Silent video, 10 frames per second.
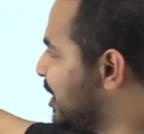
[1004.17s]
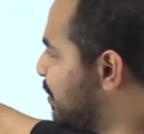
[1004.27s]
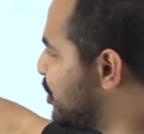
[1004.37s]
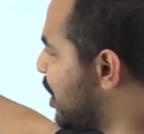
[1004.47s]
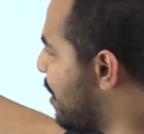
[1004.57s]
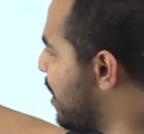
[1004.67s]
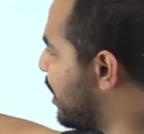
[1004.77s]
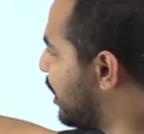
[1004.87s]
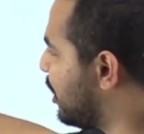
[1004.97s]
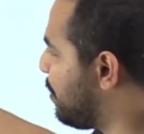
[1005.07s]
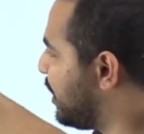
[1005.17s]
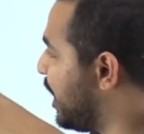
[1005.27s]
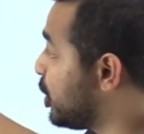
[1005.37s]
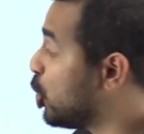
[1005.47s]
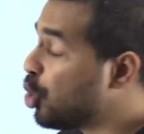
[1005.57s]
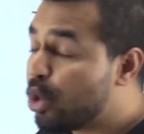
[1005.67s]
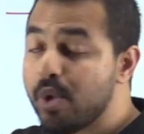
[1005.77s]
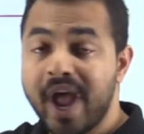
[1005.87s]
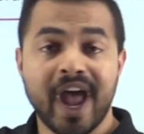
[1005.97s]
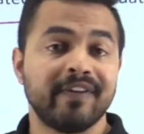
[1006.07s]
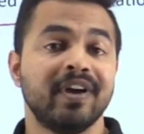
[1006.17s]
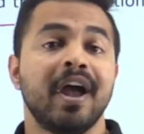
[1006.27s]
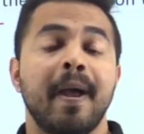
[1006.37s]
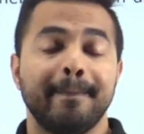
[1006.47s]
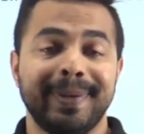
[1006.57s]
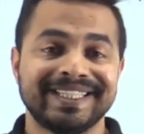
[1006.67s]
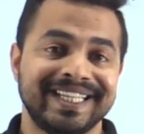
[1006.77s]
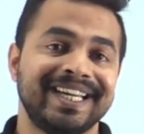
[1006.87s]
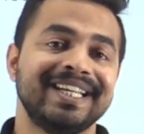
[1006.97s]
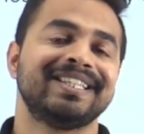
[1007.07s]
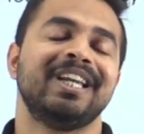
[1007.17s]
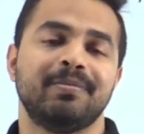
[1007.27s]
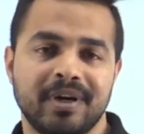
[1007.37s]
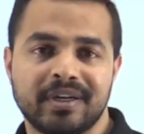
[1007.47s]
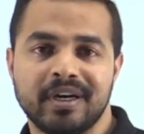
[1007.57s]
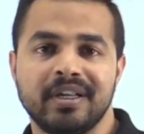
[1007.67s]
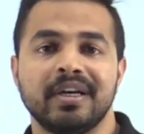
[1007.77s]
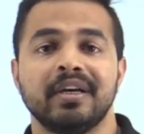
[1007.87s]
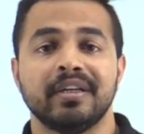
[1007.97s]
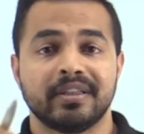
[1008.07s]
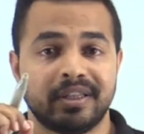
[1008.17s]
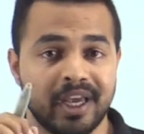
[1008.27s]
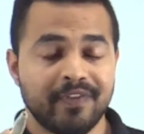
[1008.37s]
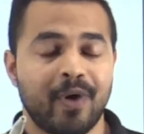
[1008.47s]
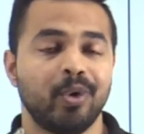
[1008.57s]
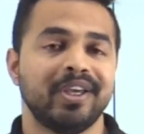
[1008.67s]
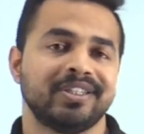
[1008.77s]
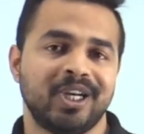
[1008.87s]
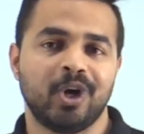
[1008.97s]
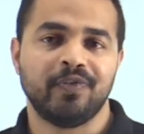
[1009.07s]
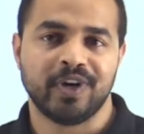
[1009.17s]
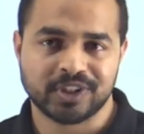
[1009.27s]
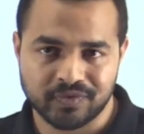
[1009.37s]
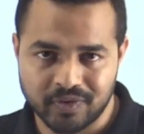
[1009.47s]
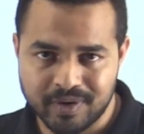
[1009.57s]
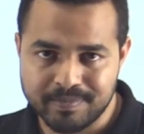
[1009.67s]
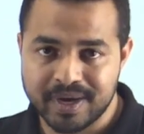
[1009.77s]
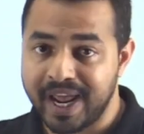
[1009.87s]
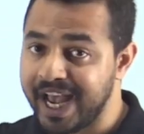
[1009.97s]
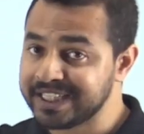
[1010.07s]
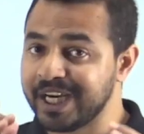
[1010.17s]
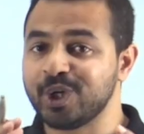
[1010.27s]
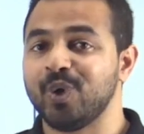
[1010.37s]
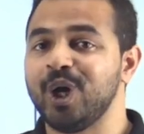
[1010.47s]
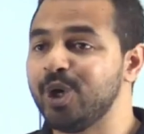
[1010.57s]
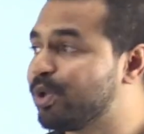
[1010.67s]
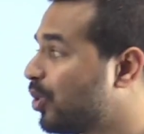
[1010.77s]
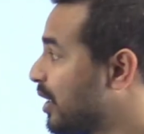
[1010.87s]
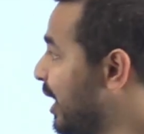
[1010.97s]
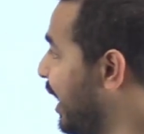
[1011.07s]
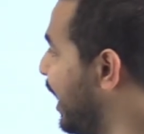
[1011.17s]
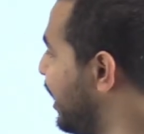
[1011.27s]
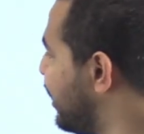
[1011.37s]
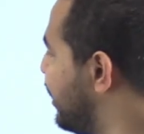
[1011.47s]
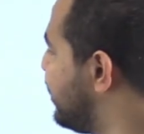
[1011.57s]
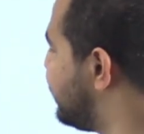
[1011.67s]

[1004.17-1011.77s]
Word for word: is Punjab and Andhra Pradesh, who have basically celebrated their Foundation Day on first of November. As I told you, total eight Indian